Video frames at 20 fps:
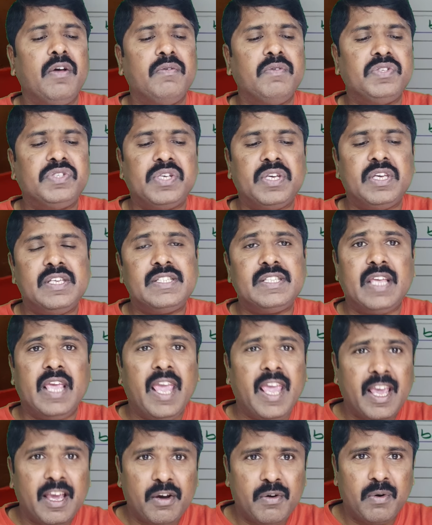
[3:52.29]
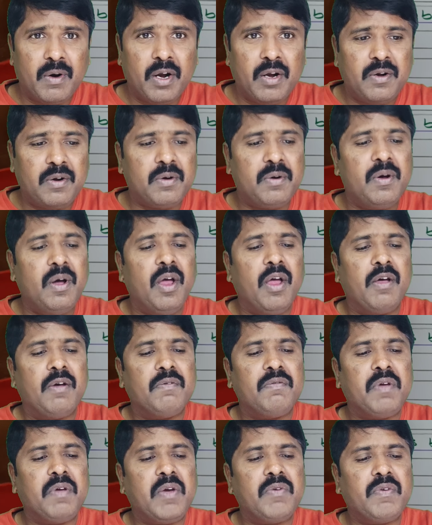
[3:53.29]
which is equal to
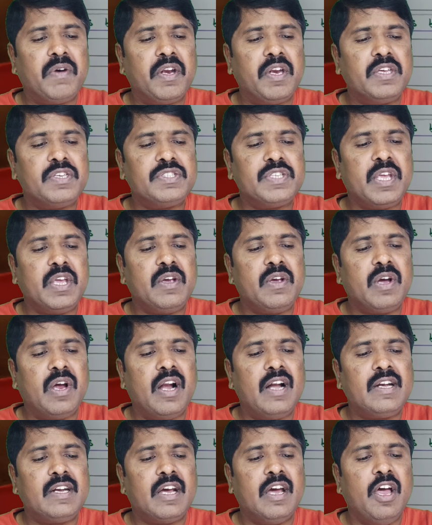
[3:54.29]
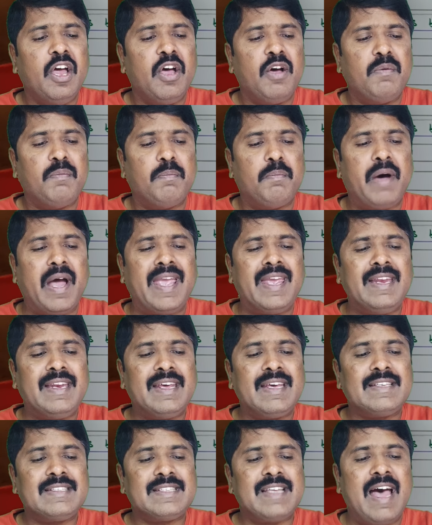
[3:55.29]
V1 is equal to
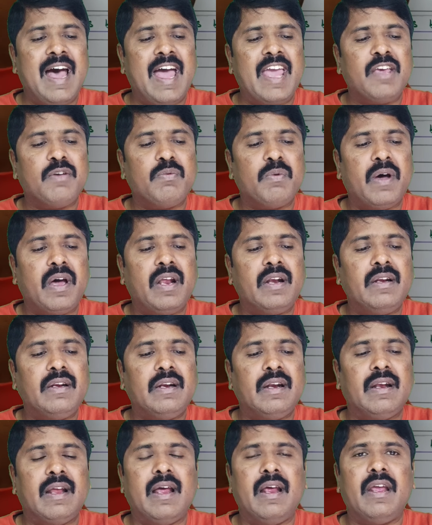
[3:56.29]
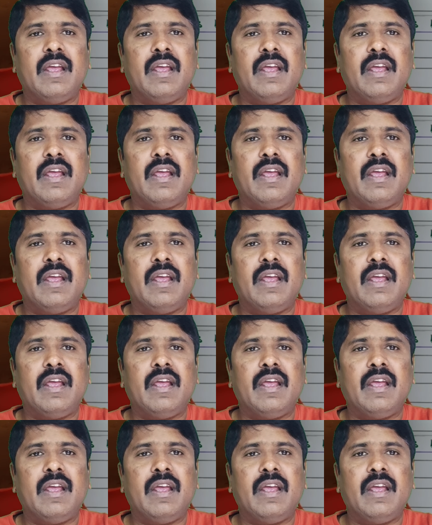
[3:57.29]
minus I1